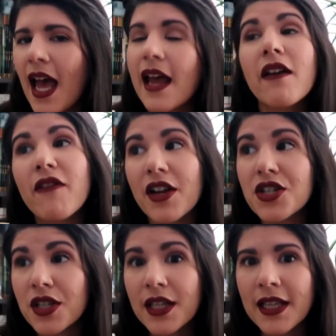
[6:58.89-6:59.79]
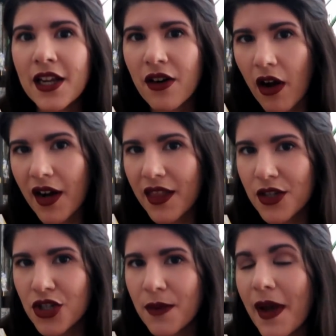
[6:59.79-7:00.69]
and eventually later on in
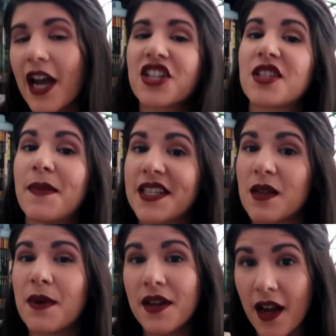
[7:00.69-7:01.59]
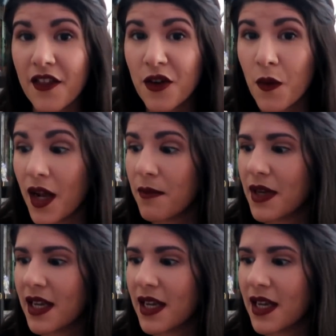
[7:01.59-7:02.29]
the trip I actually picked up another one